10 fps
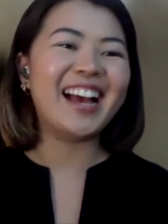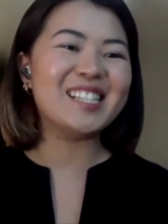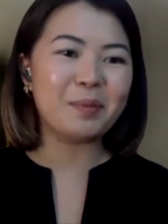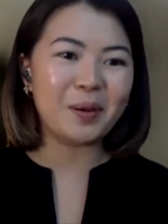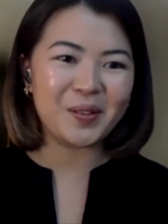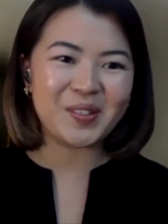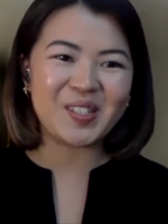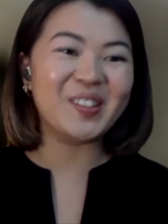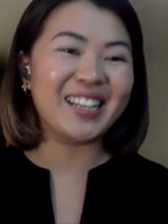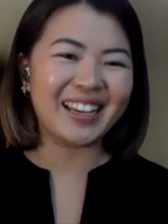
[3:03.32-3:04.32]
as opposed
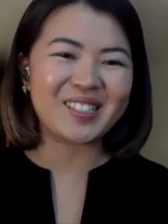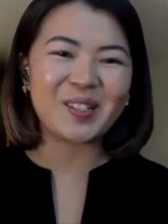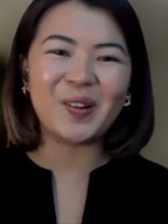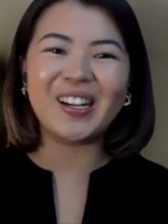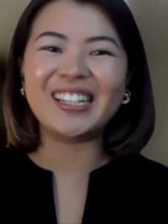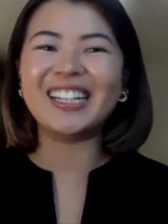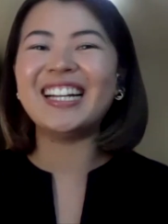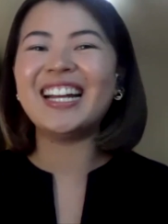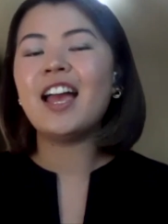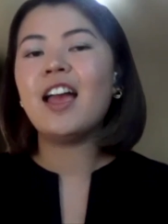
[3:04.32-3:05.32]
to the next
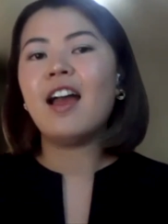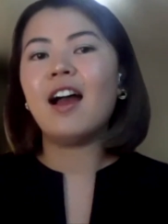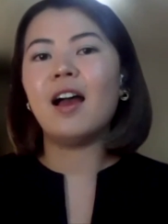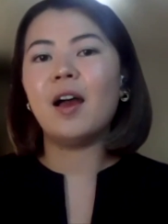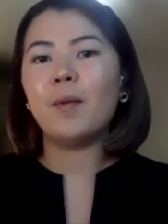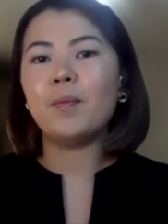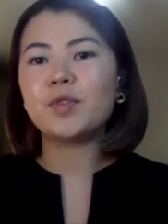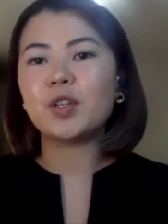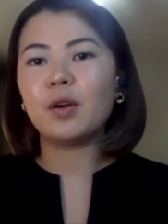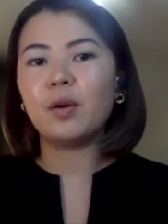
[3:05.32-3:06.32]
quarter. Um,
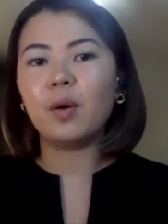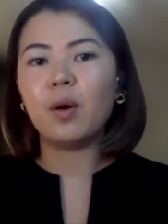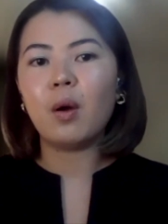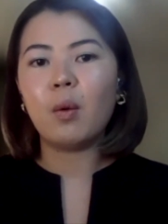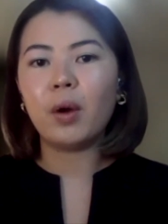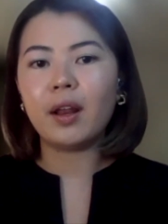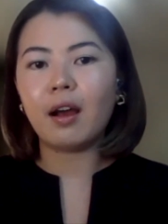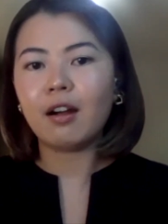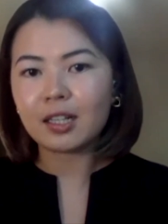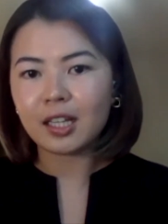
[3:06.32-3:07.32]
so what
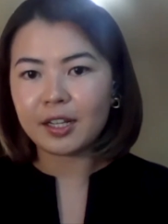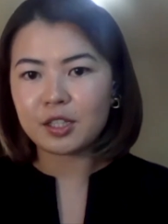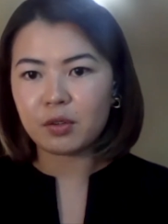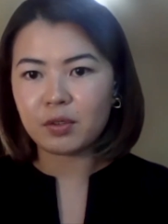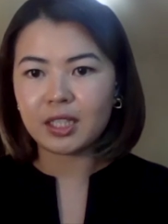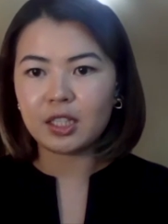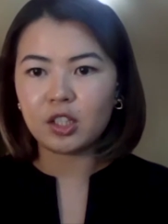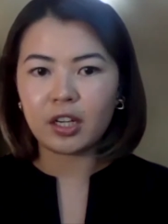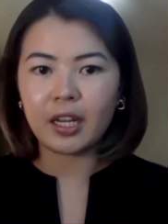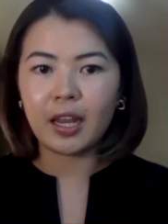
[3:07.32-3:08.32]
our clients are really
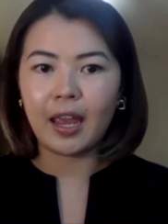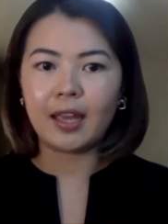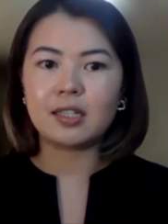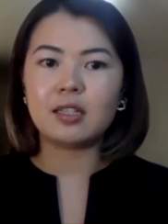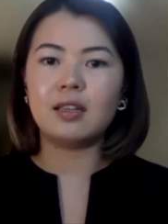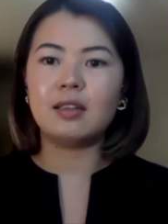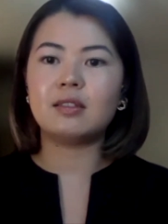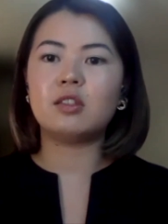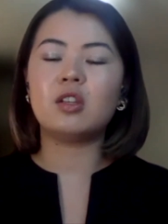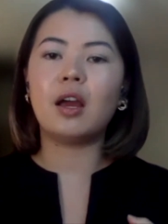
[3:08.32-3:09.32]
looking at
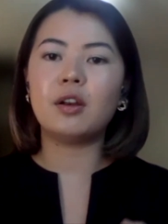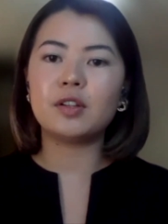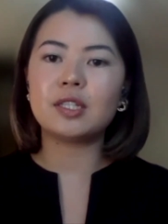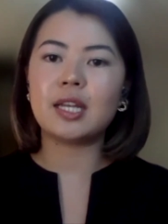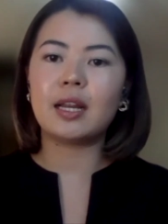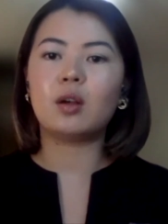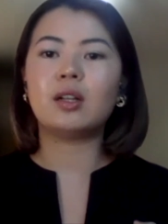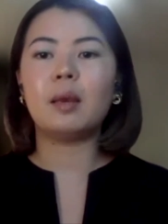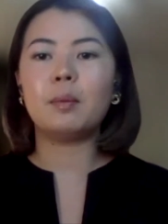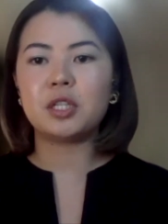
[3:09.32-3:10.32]
is to understand how
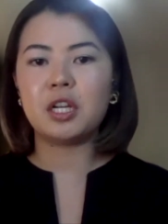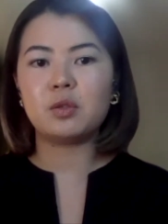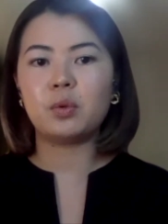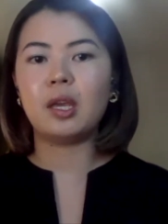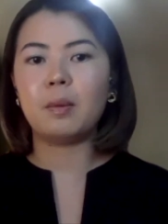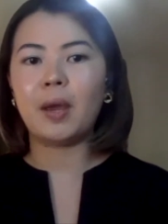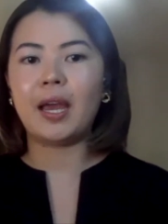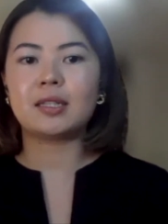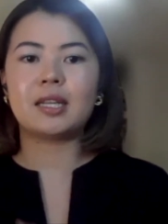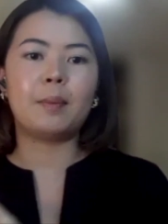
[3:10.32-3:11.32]
climate change will
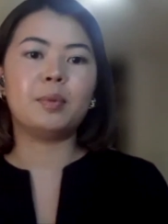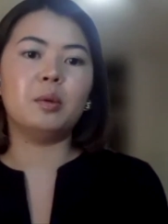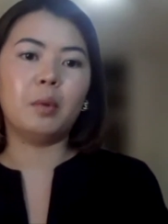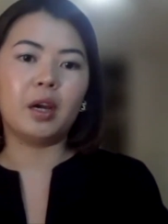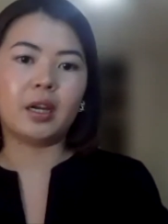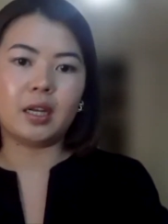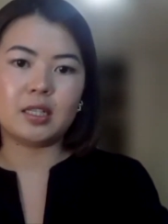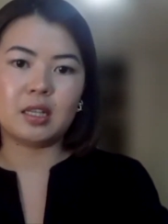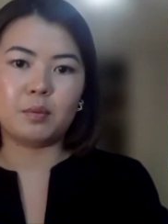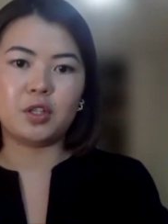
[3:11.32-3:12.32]
impact capital market
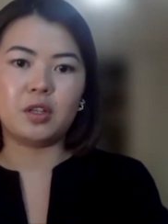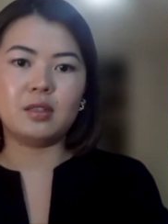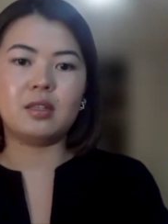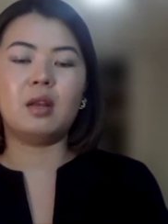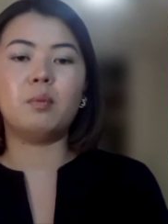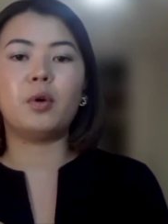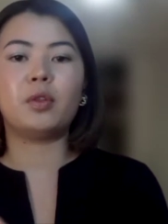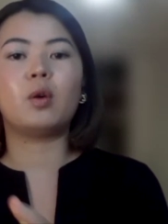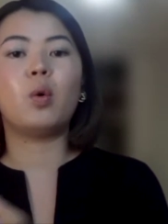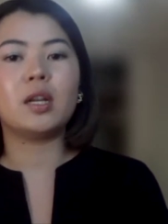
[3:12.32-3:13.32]
assumptions in both
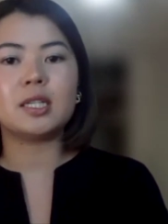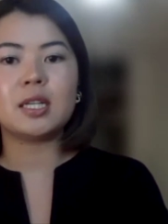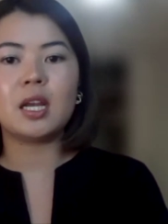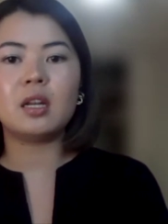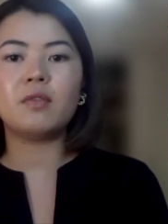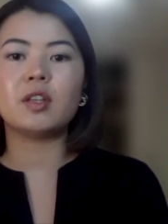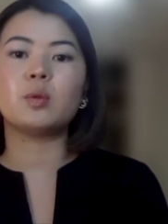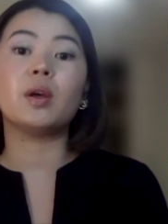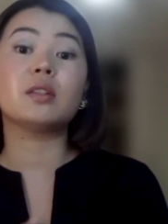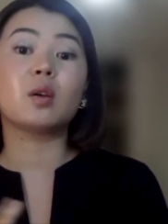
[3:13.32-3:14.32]
a quantitative as
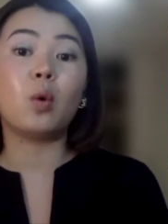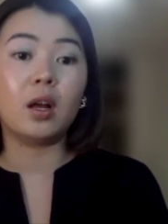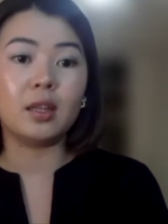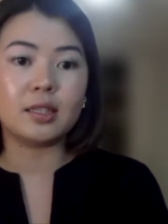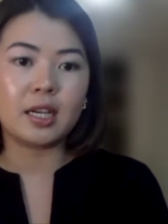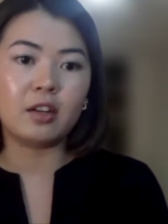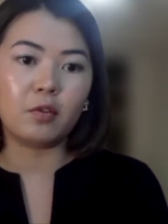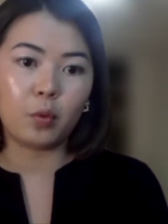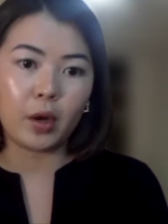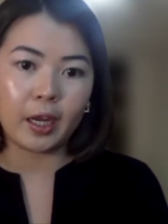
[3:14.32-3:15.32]
well as a
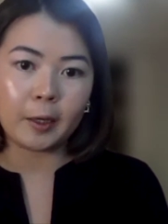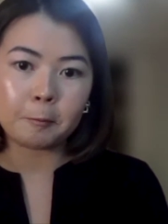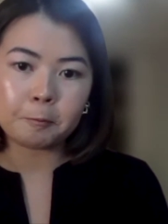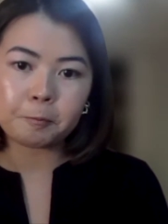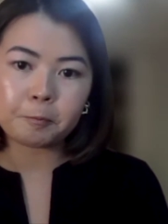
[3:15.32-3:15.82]
qualitative way